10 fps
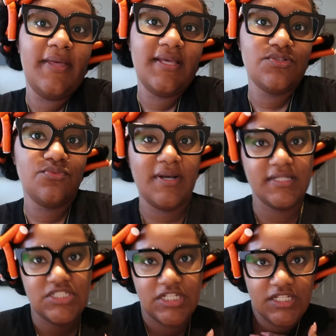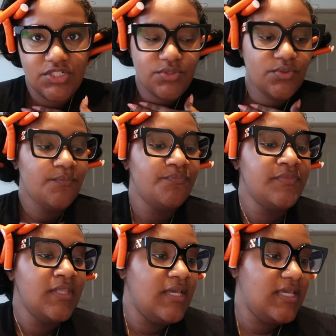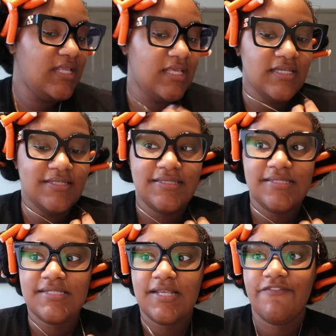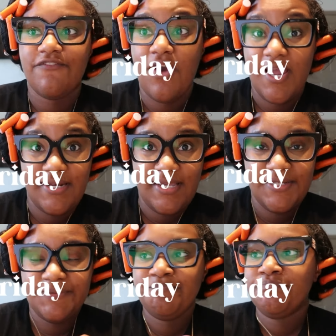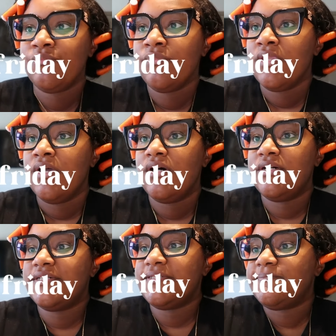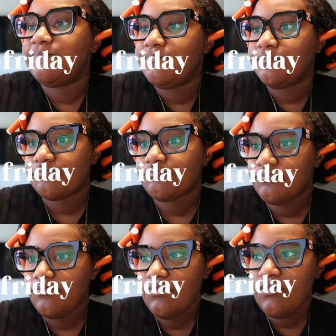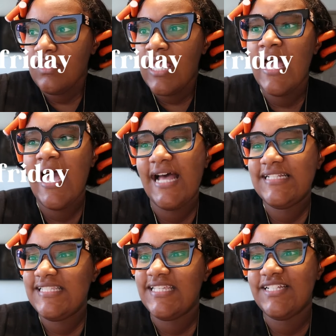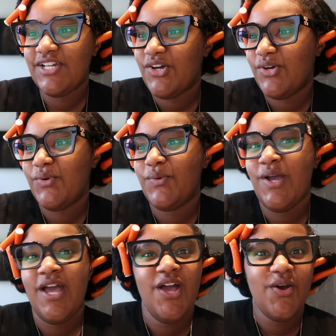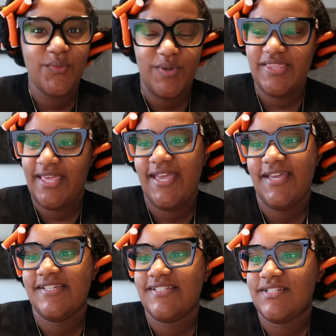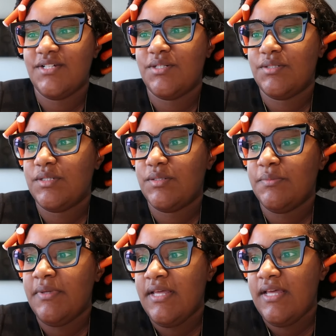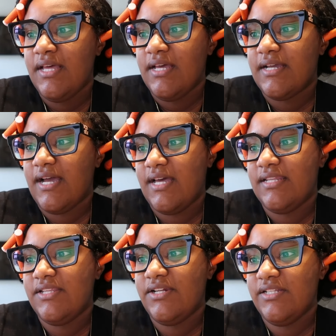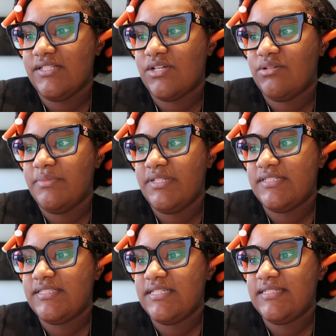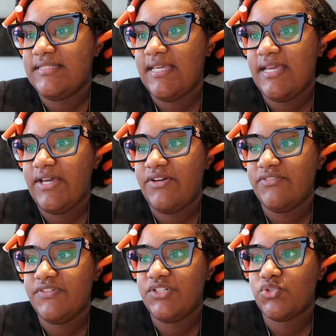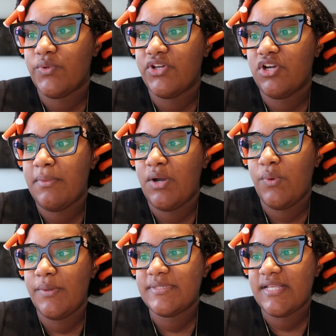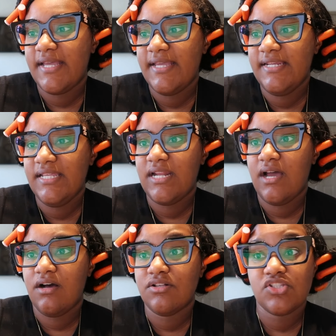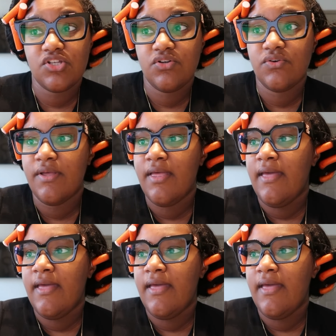back to my channel. It is Friday. I didn't go with Ash. God literally told me to sit down, finish working on my website, and then I also